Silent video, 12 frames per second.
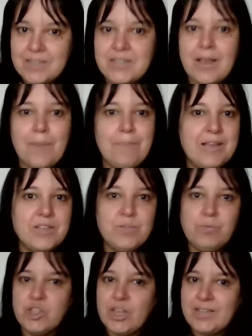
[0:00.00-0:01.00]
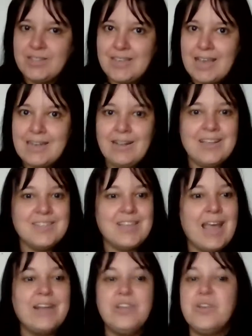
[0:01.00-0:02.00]
It's our biggest project to date, like I
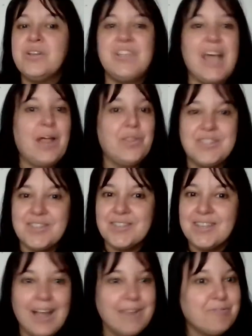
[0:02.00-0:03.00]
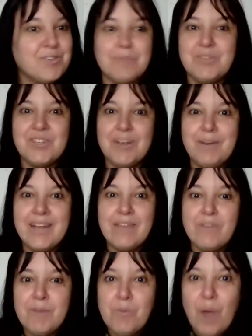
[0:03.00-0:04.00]
say, and you can tell this is live because I'm stumbling
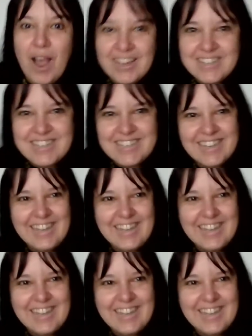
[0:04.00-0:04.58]
over my words.